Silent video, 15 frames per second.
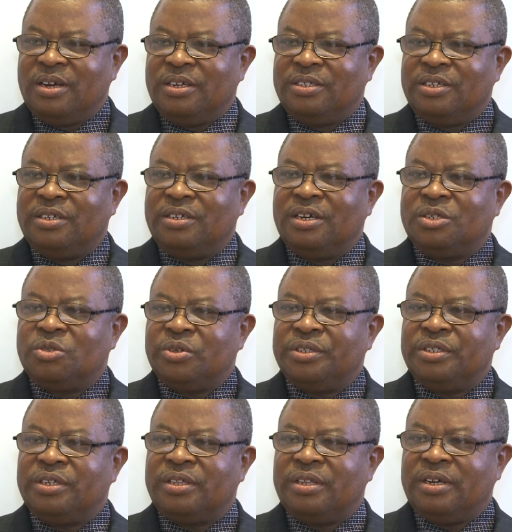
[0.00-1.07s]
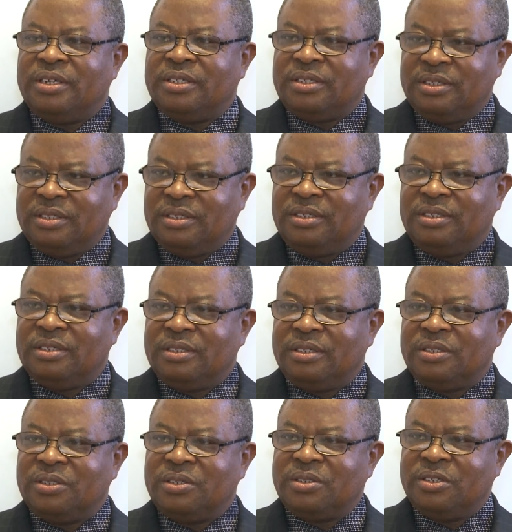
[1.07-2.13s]
Agenda 2030, the
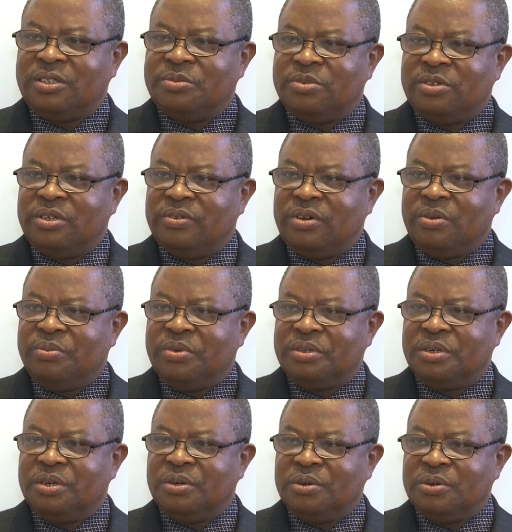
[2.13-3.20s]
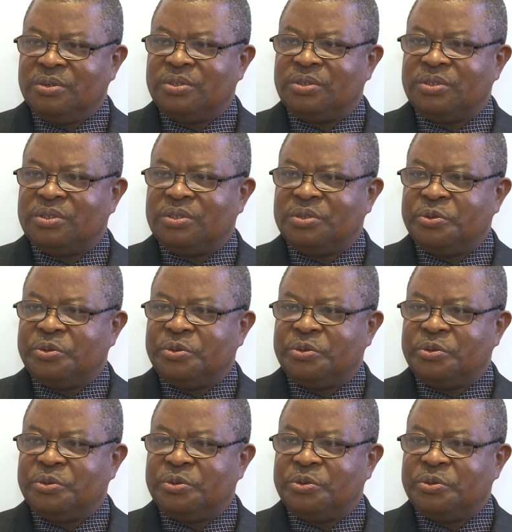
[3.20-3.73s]
Sustainable Development Goals,